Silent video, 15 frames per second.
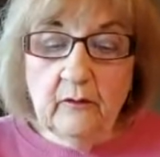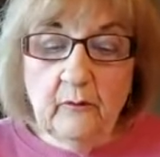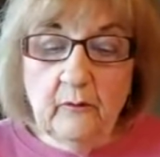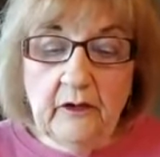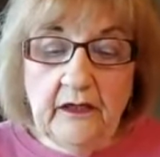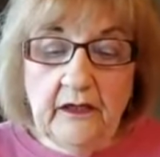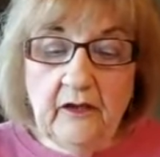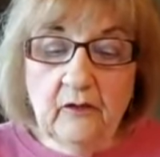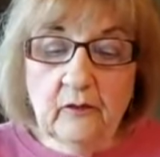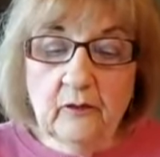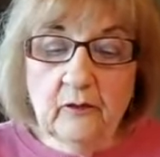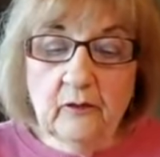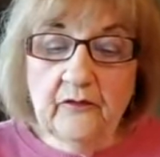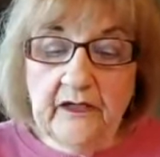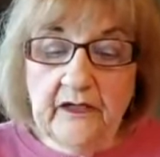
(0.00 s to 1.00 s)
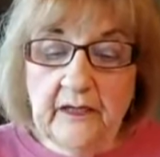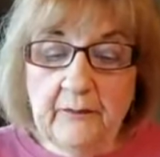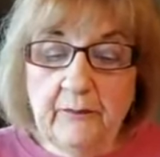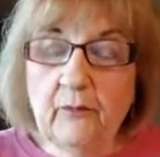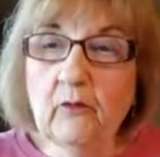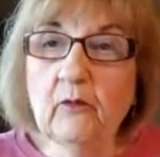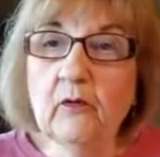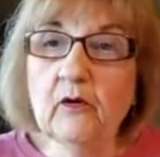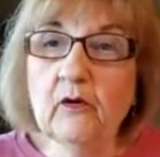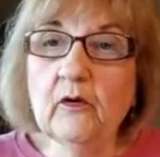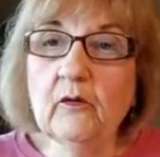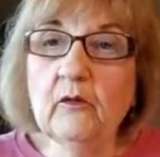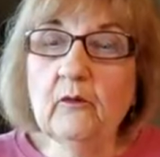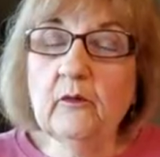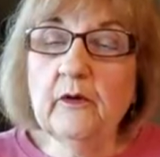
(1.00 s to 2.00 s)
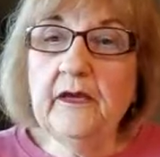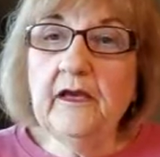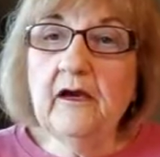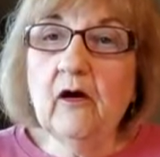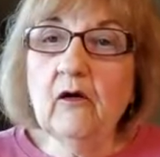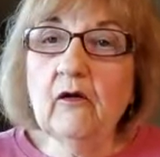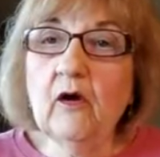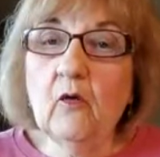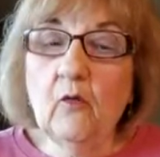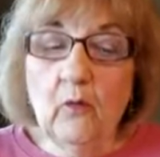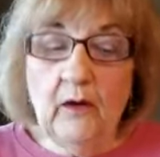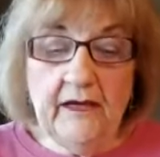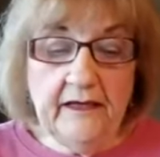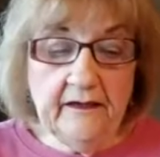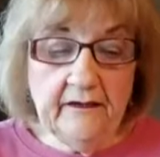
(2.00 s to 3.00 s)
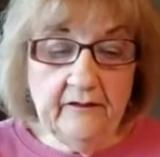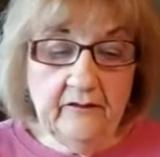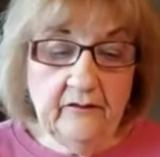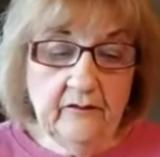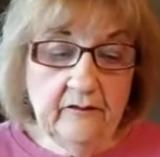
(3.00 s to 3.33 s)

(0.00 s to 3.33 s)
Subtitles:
either asleep or we are awakened.